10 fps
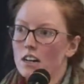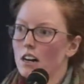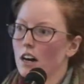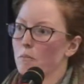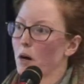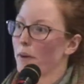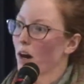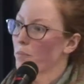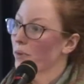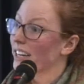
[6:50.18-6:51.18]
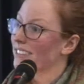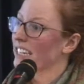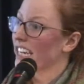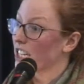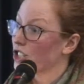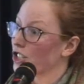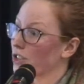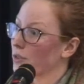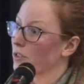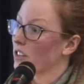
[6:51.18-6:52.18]
about pressing
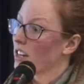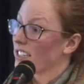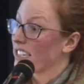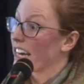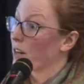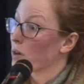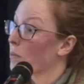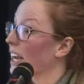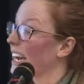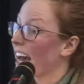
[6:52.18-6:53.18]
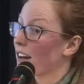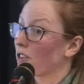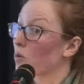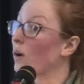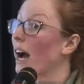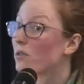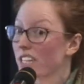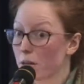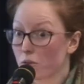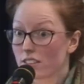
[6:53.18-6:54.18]
issues today. We might have a
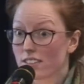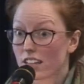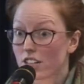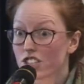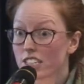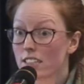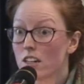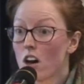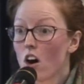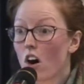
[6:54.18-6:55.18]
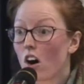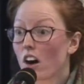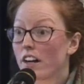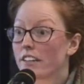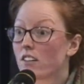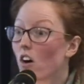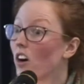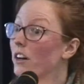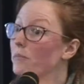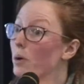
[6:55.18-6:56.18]
roundtable discussion on
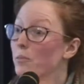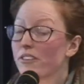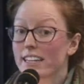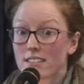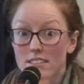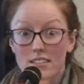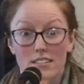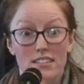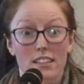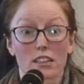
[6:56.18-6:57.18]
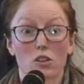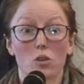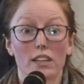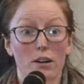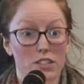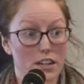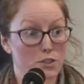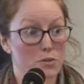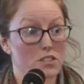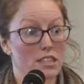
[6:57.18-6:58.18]
Pope Francis's encyclical
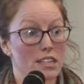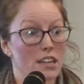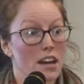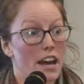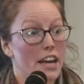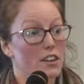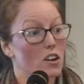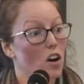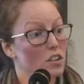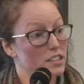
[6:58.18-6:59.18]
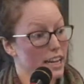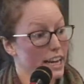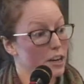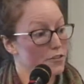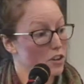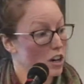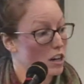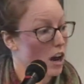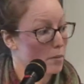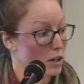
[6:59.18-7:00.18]
Laudato Si and the call to care for our
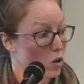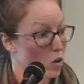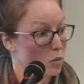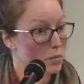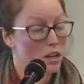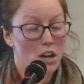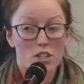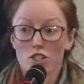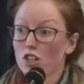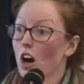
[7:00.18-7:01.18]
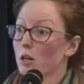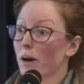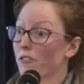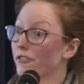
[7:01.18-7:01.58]
common home, to talk about